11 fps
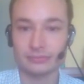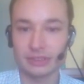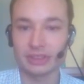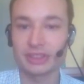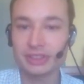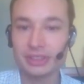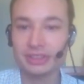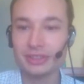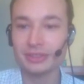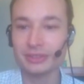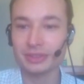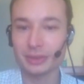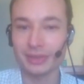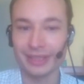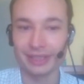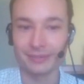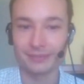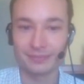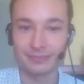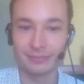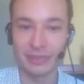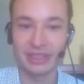second try,
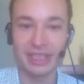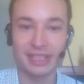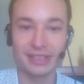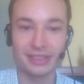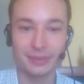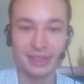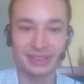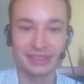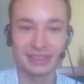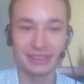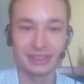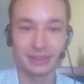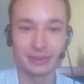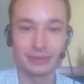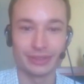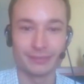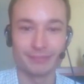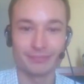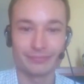but I swear this is a good one.